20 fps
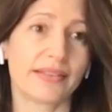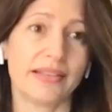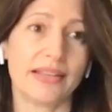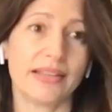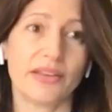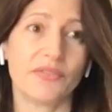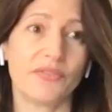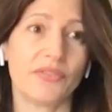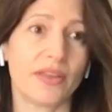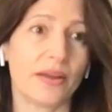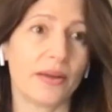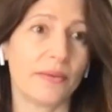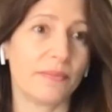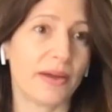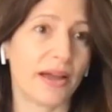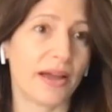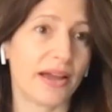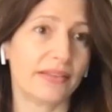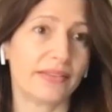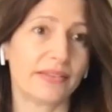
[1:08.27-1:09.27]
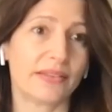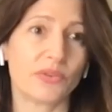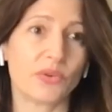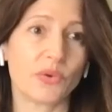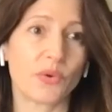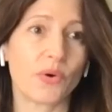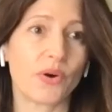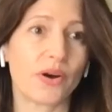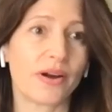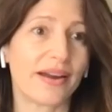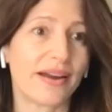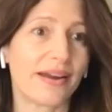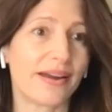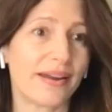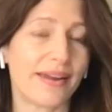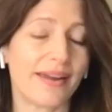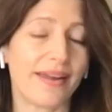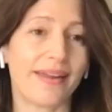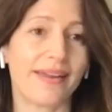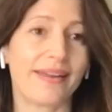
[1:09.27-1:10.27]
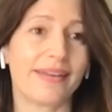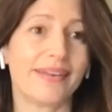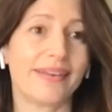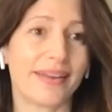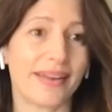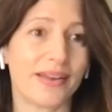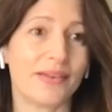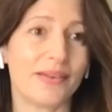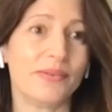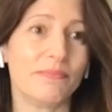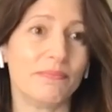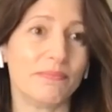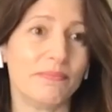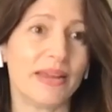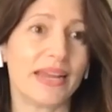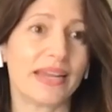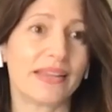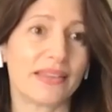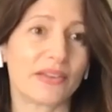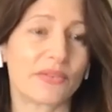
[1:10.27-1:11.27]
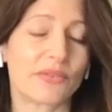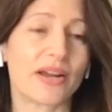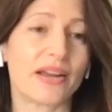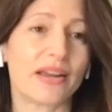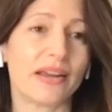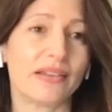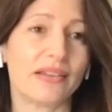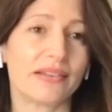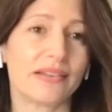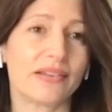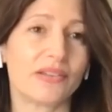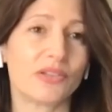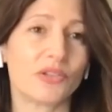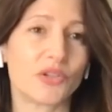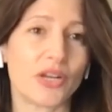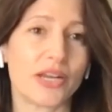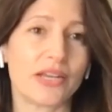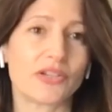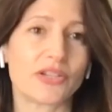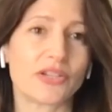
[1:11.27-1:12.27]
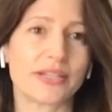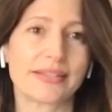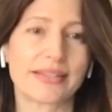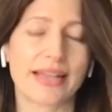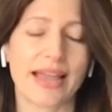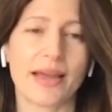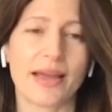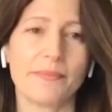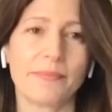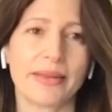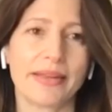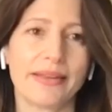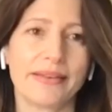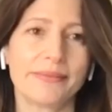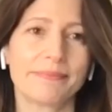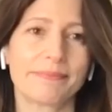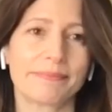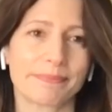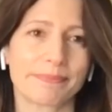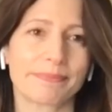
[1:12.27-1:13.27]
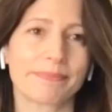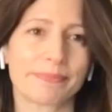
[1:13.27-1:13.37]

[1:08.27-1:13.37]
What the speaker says: leave them at the door and make the right changes happen.